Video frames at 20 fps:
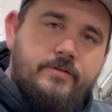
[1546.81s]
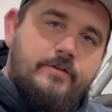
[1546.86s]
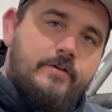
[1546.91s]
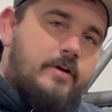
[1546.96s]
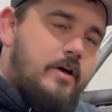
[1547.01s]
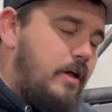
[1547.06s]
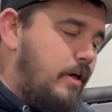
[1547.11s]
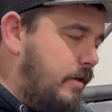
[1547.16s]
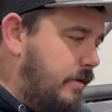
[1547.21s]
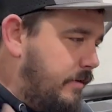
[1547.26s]
to
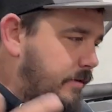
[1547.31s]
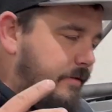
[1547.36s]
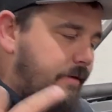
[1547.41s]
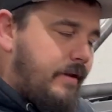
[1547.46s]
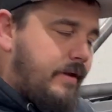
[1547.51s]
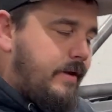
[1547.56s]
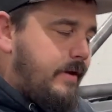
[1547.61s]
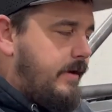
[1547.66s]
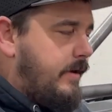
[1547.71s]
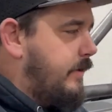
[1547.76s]
call it a
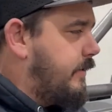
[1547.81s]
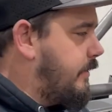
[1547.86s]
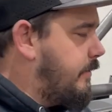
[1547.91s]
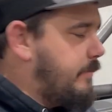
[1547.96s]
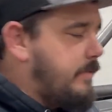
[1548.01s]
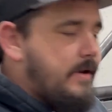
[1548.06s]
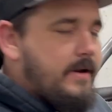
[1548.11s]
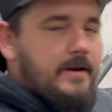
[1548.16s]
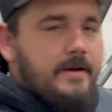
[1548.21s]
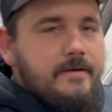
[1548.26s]
day. I
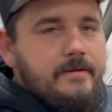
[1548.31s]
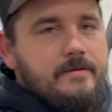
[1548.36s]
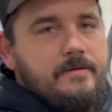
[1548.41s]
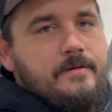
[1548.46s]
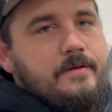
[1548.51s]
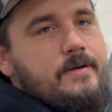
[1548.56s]
mean,